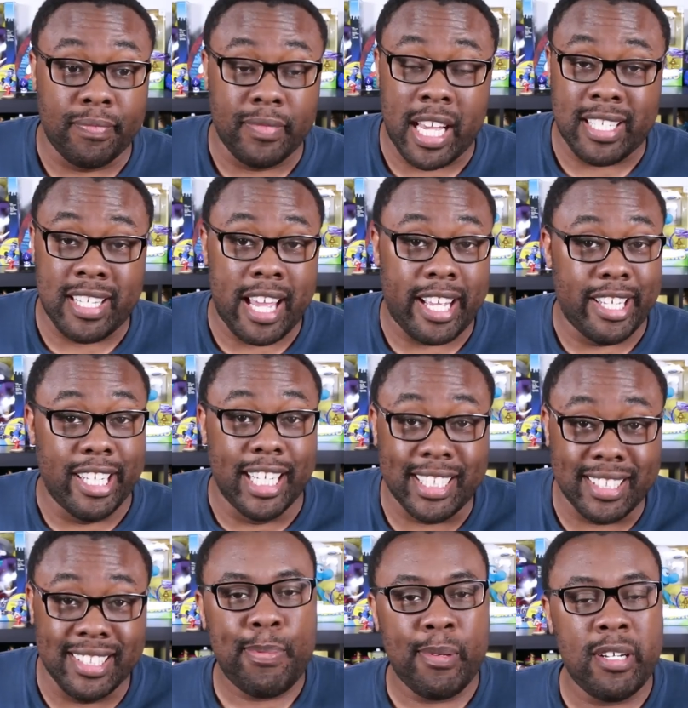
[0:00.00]
That's not good.
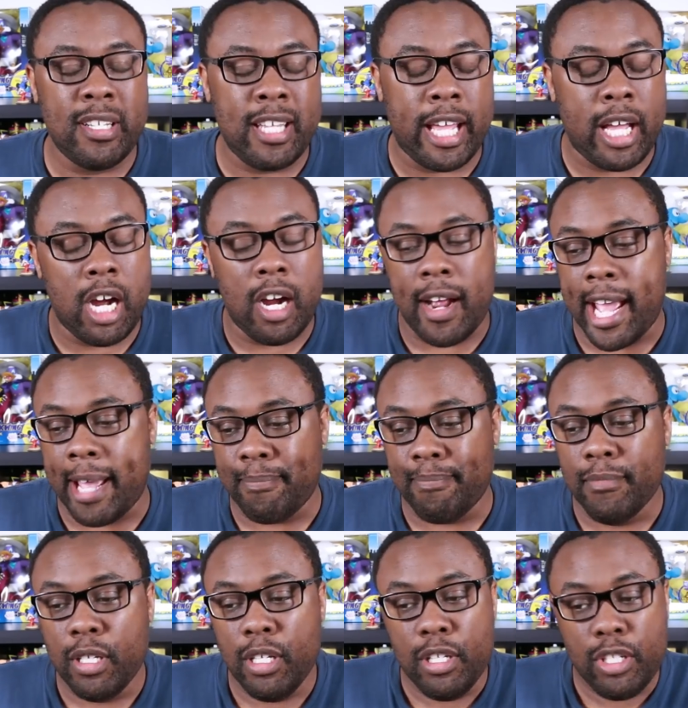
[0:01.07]
Splinter's like, "All right,
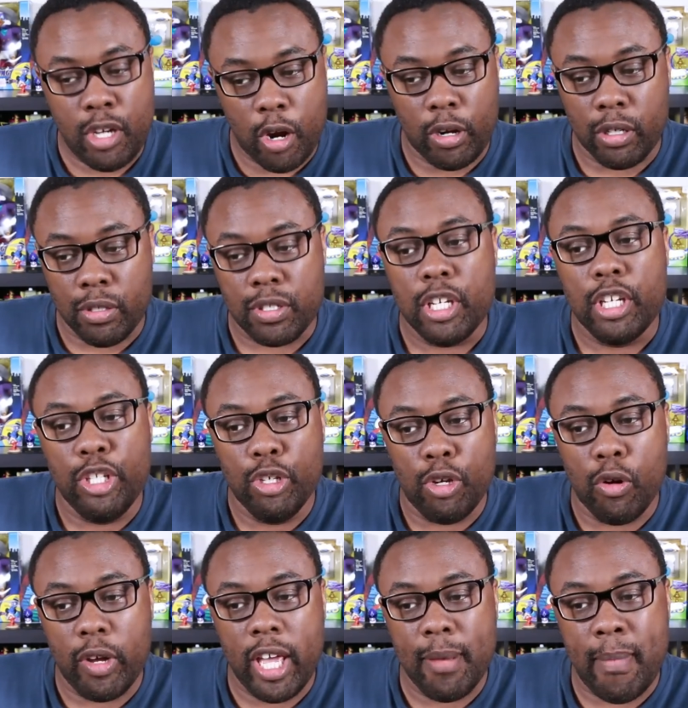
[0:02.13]
Turtles, you
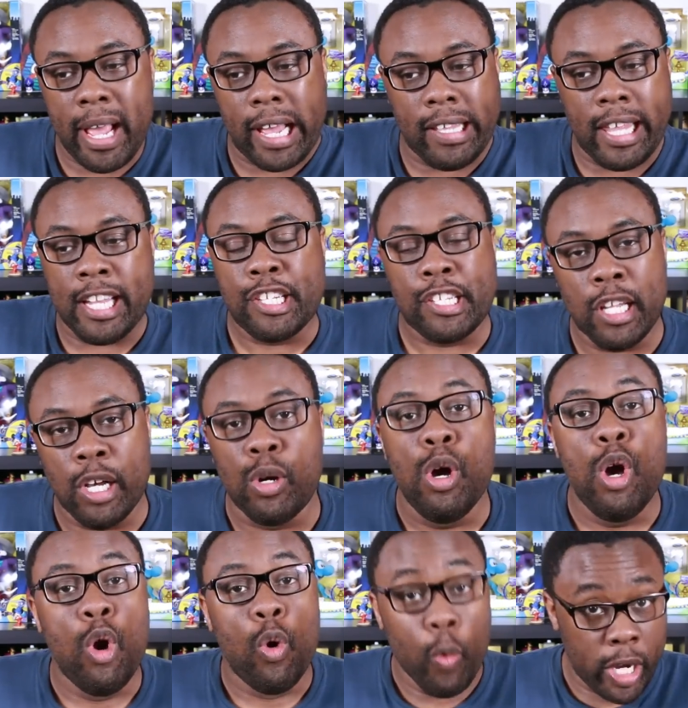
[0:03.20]
go get Michelangelo.
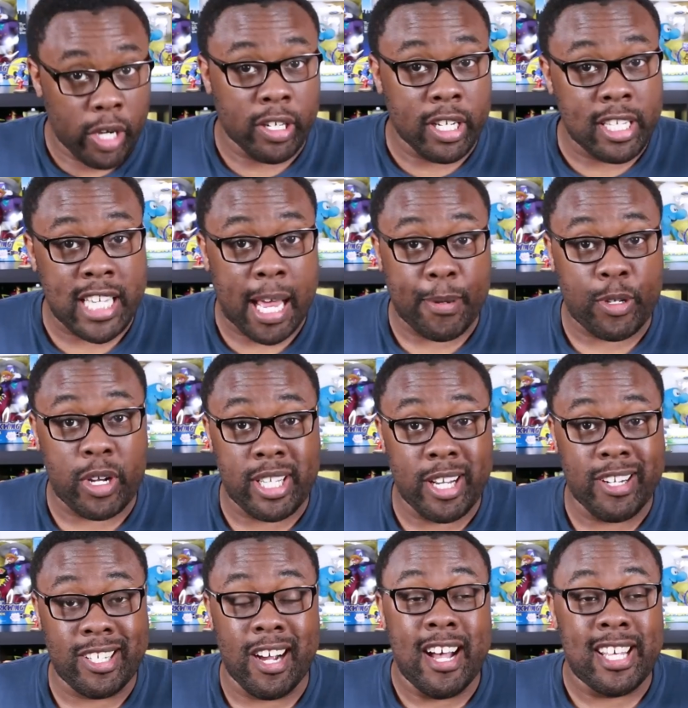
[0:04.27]
We're gonna stop the
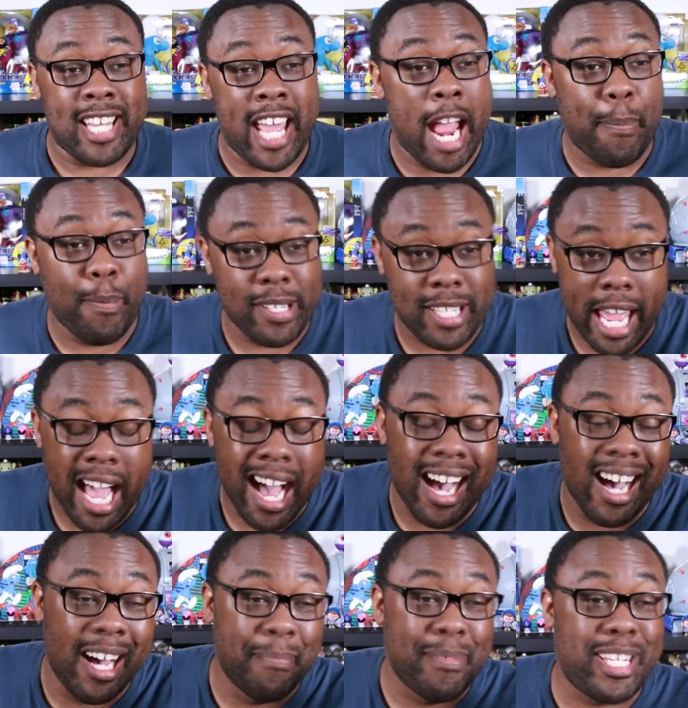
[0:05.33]
Triceratons." And April's like,
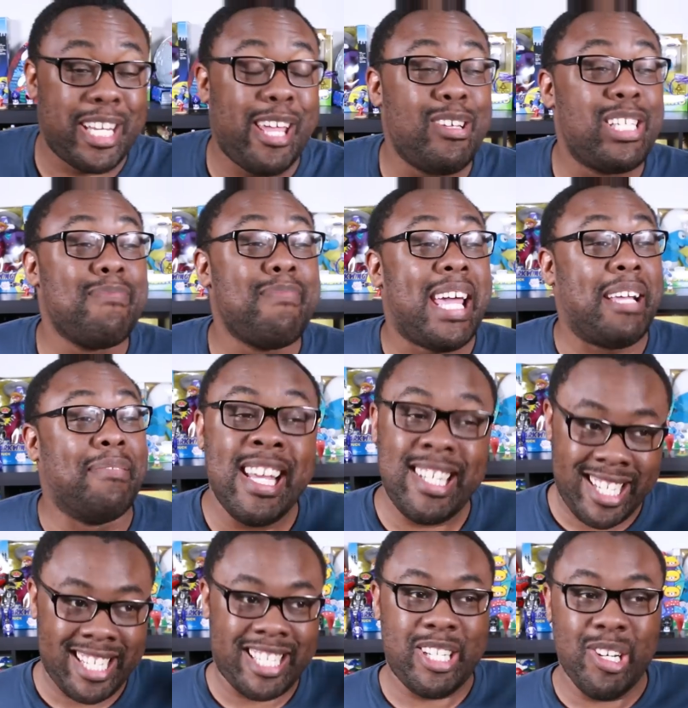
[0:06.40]
excuse me.
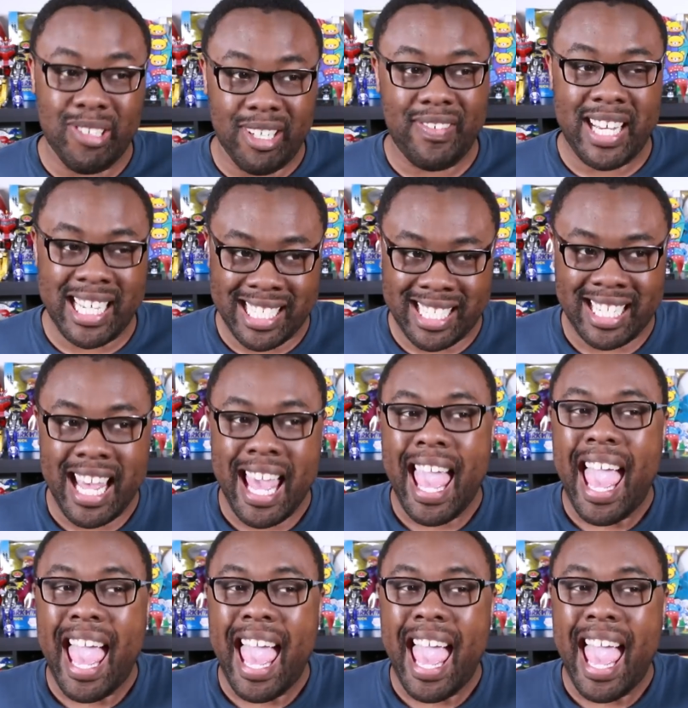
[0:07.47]
It's just two of us.